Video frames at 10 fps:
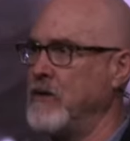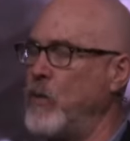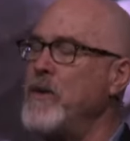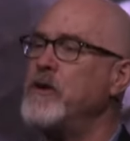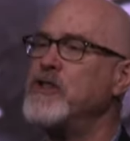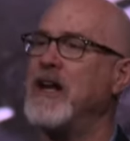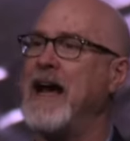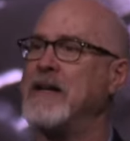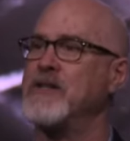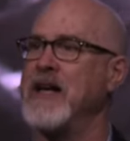When was the
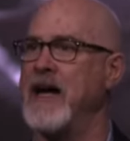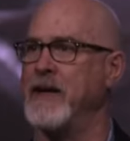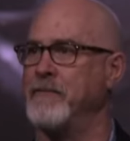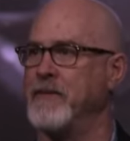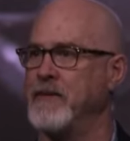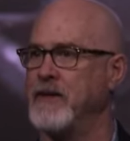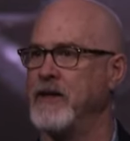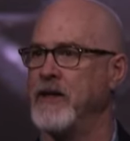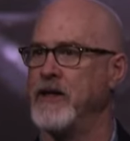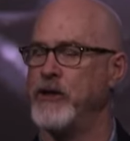last time
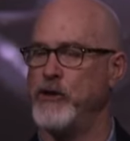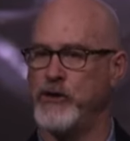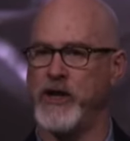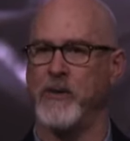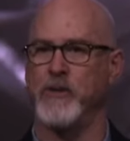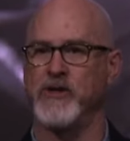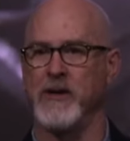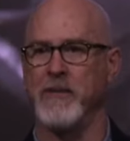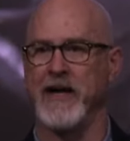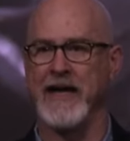you shared with
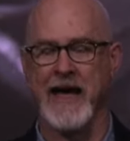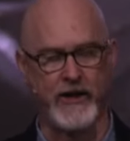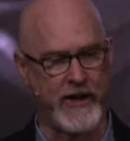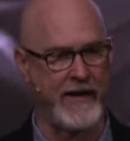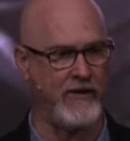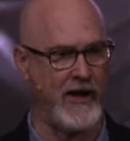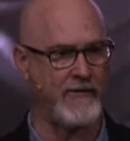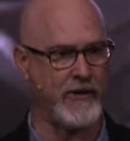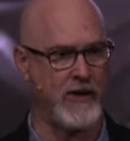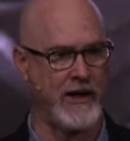somebody how you gave your life
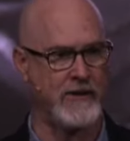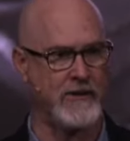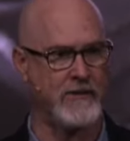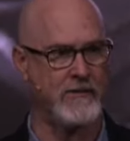to Christ?